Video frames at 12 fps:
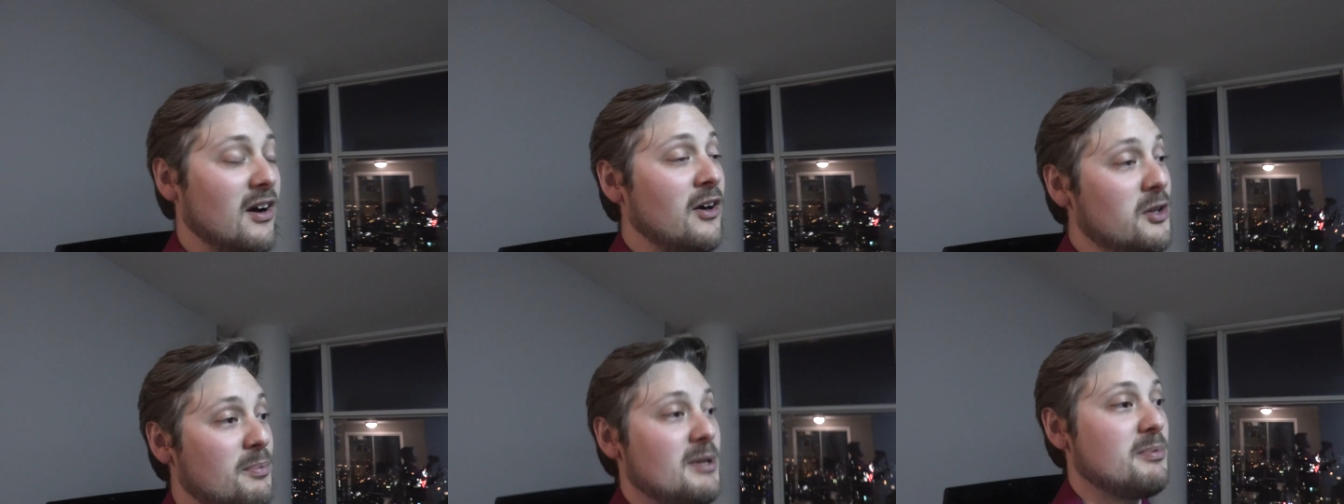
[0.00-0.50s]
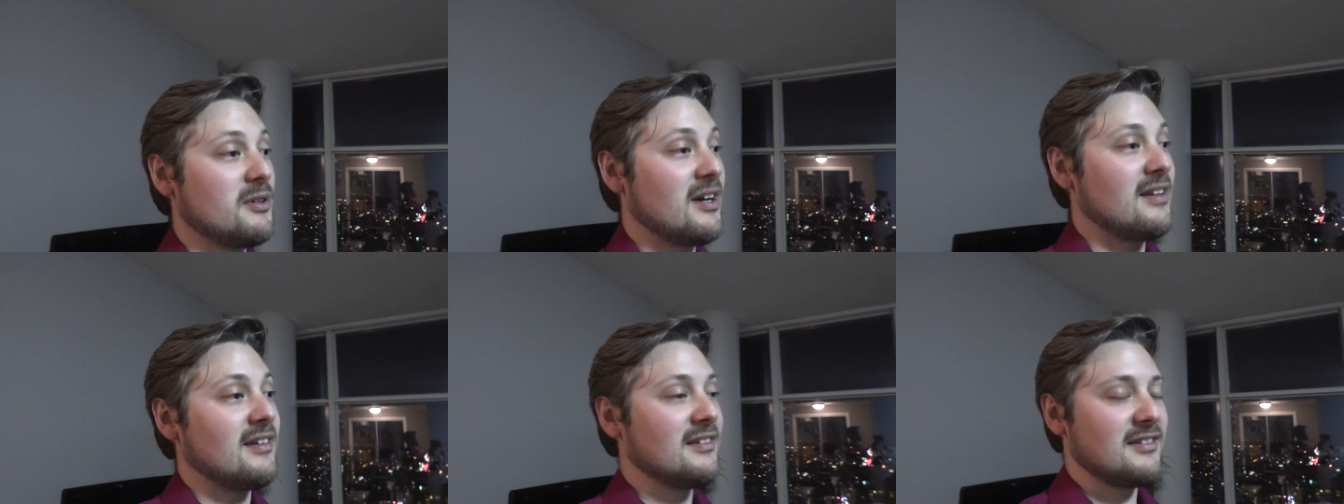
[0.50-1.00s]
other people
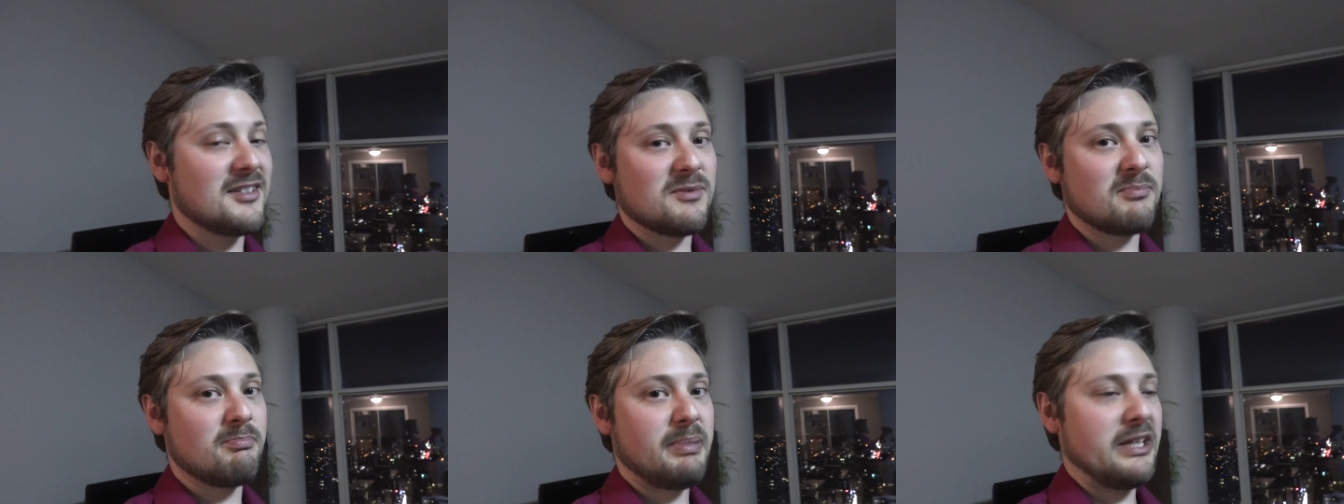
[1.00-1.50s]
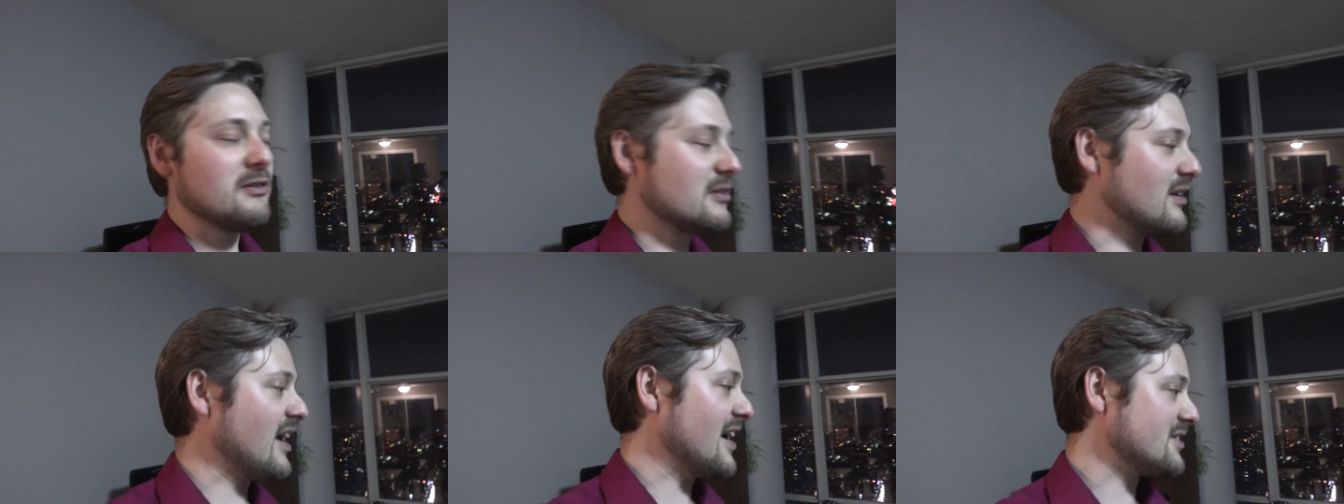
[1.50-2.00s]
got, like, these beer
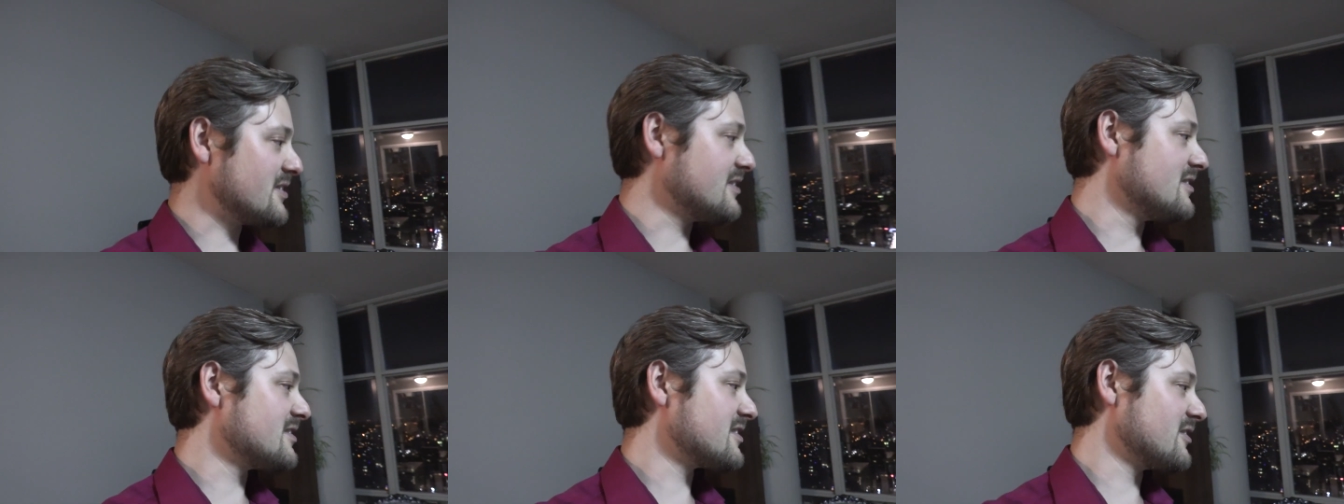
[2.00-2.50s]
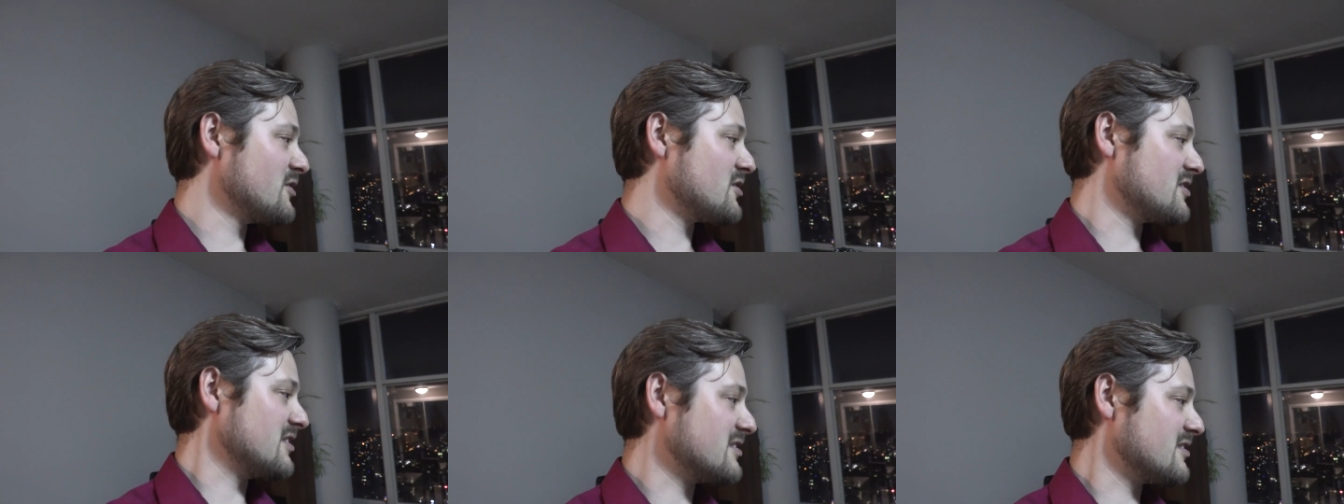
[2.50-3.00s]
glasses, or
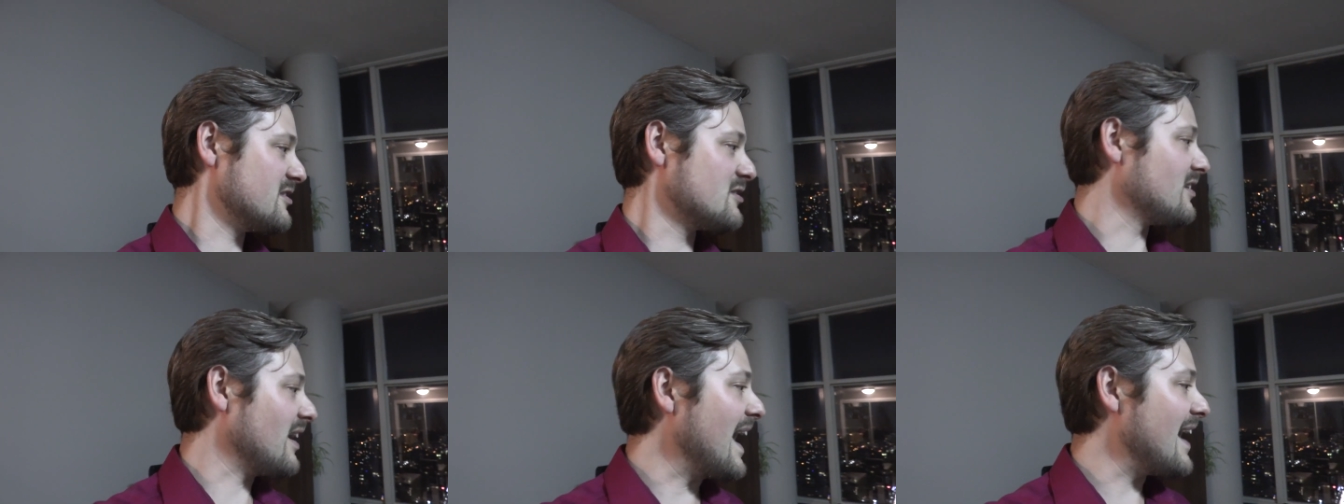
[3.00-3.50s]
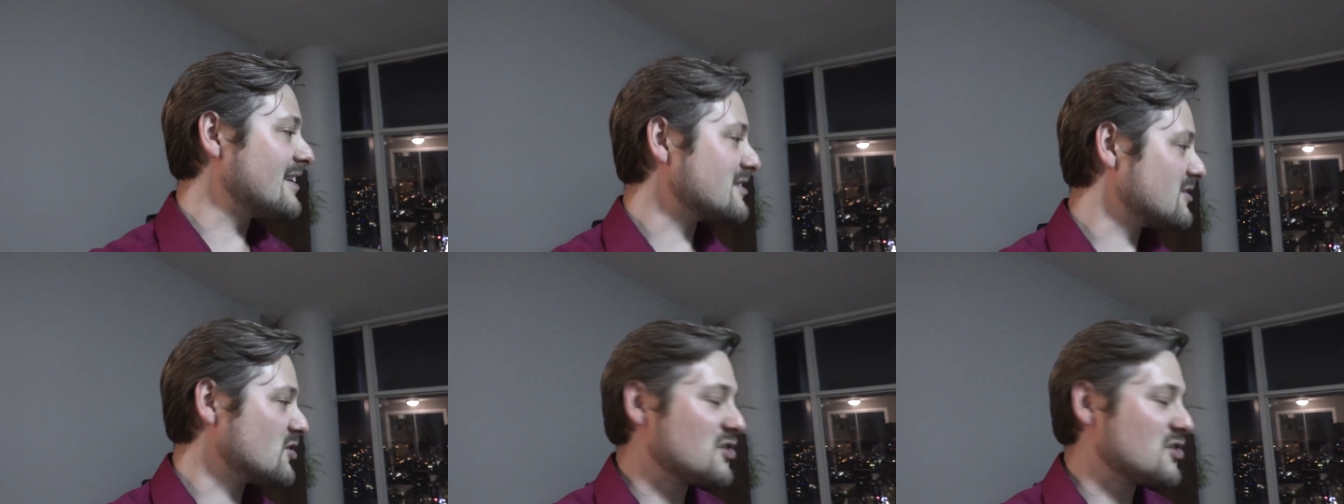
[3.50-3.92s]
just these, these glasses.